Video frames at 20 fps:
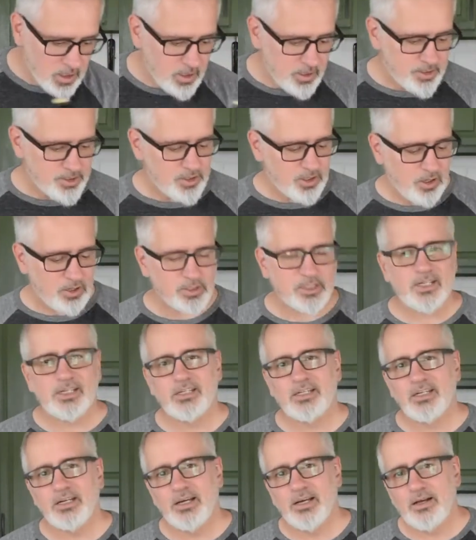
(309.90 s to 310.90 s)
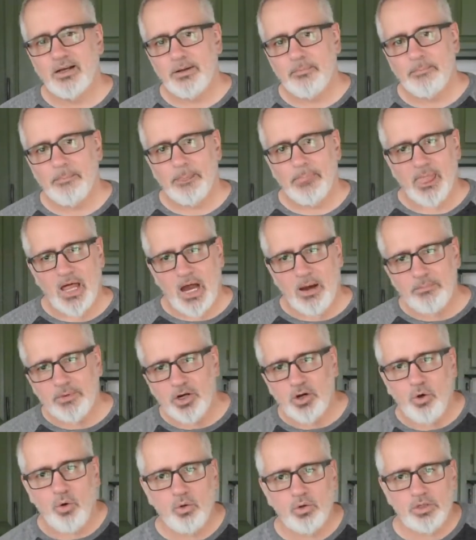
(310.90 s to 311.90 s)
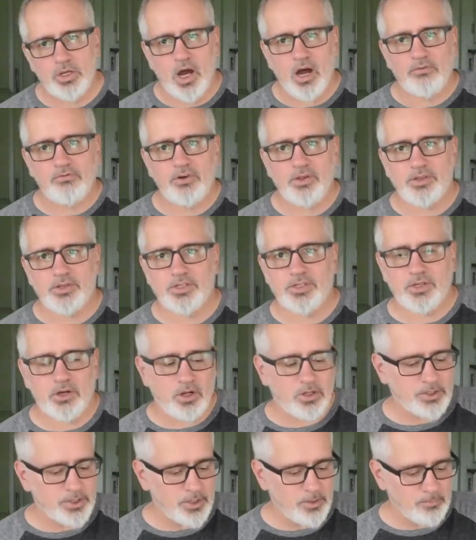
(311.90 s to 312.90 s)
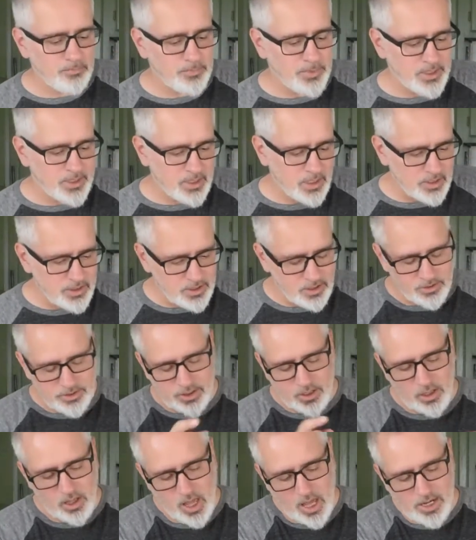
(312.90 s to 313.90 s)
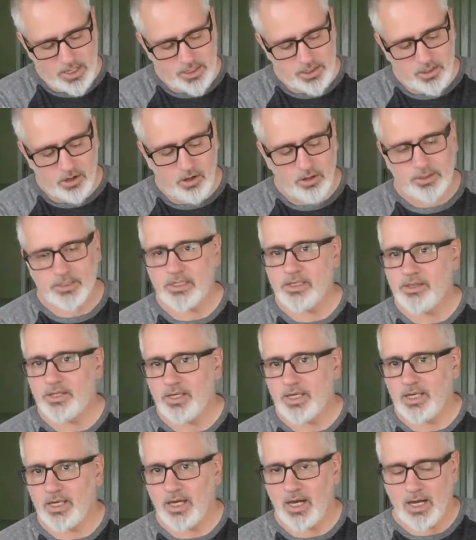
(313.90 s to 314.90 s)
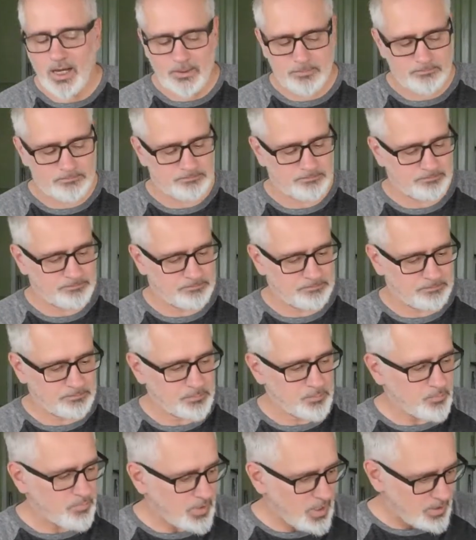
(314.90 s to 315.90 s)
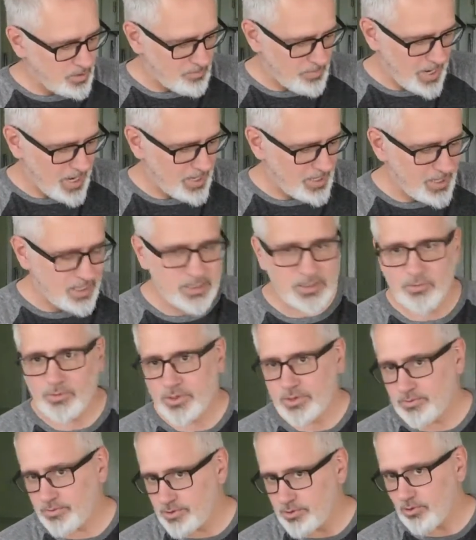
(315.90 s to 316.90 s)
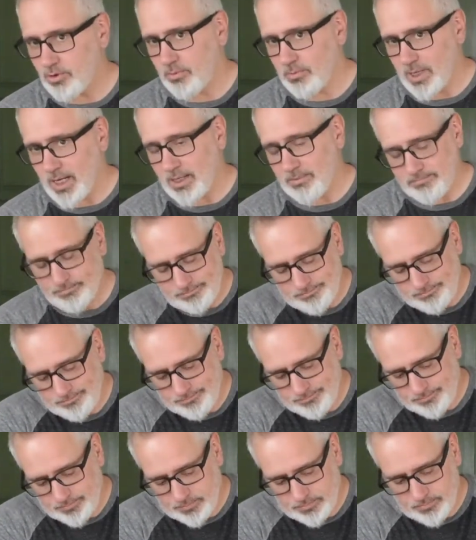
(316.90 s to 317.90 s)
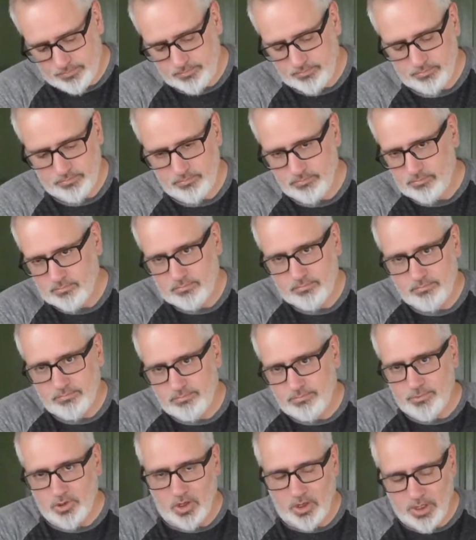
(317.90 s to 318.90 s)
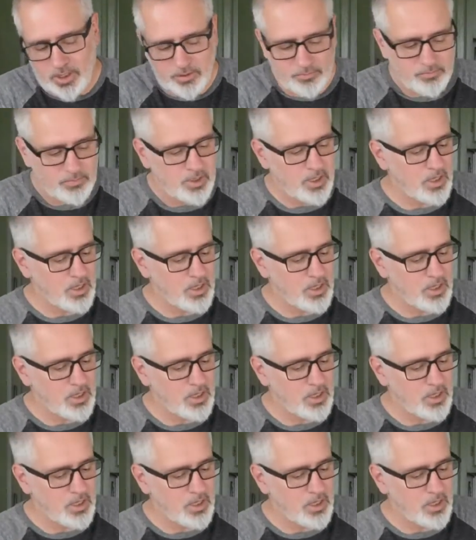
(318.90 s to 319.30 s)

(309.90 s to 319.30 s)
Salt, I'm gonna hold off on the salt because there's a lot of salt in the mayonnaise, which was store-bought, sorry,